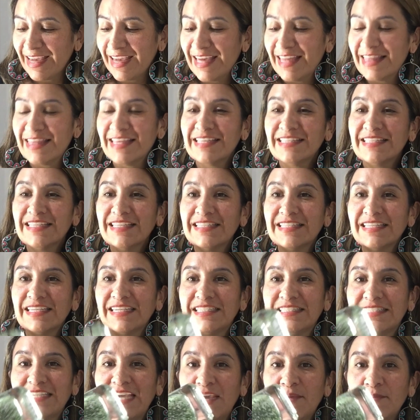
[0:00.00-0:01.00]
This is
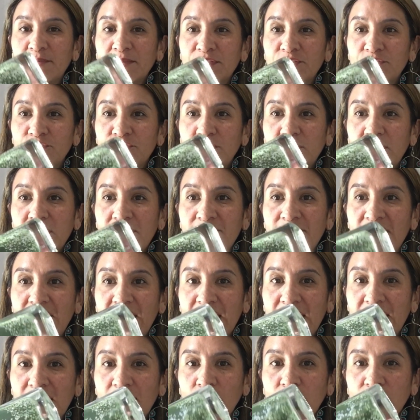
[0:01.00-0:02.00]
Attempts to
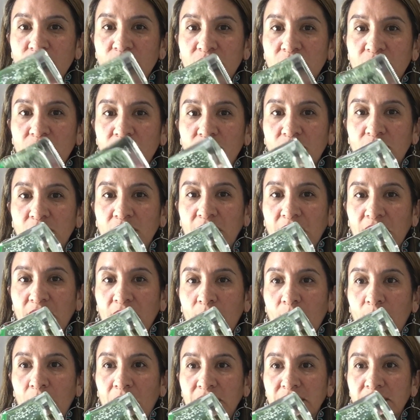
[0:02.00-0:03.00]
Evade, which is sort of like a
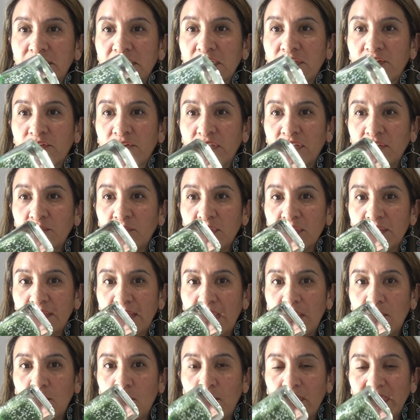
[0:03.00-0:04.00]
mossy green with
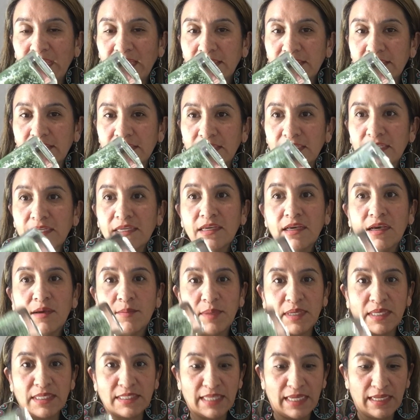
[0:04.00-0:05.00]
that white.
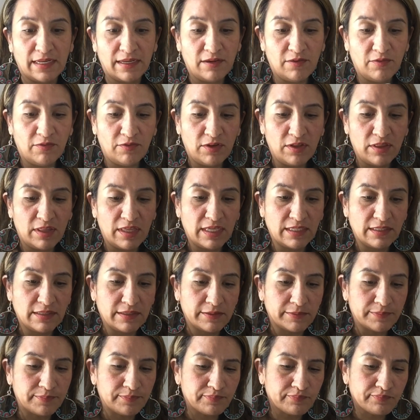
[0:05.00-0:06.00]
I'm excited for
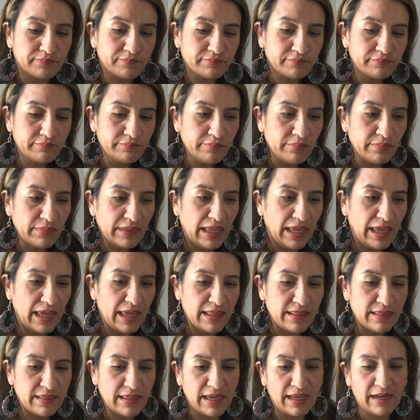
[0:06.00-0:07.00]
this.
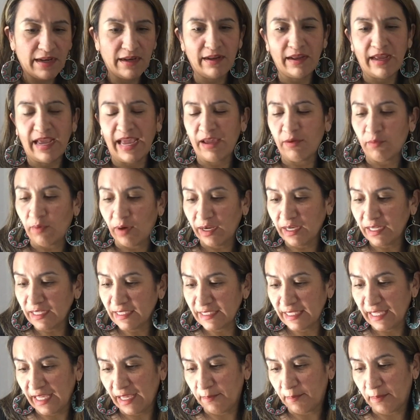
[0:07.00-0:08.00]
And then I want to
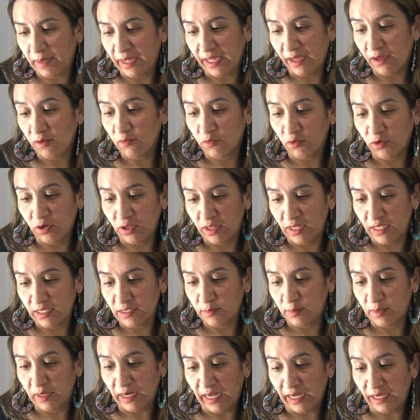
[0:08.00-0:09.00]
say I might have worn this,
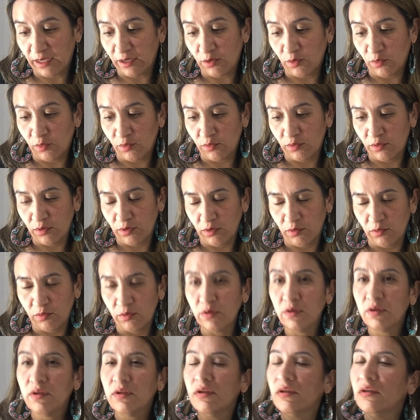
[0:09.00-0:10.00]
but I don't know.
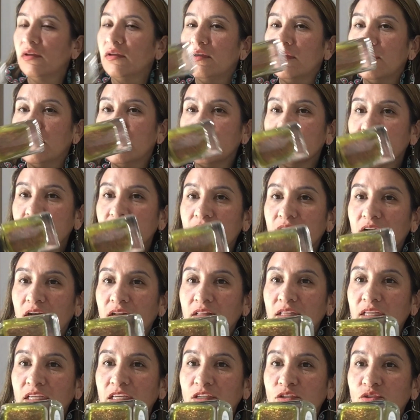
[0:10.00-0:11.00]
This is
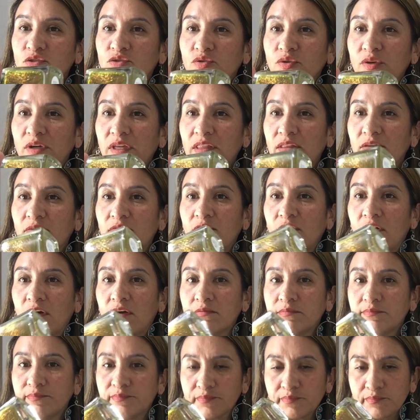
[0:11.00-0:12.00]
called Enjoy the
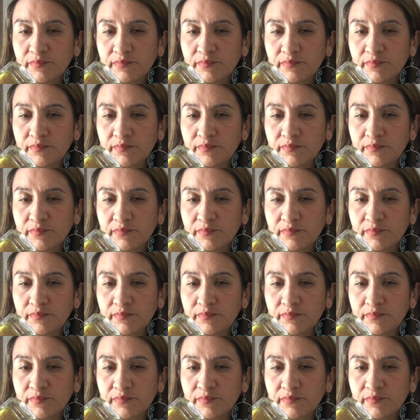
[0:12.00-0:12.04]
Fall.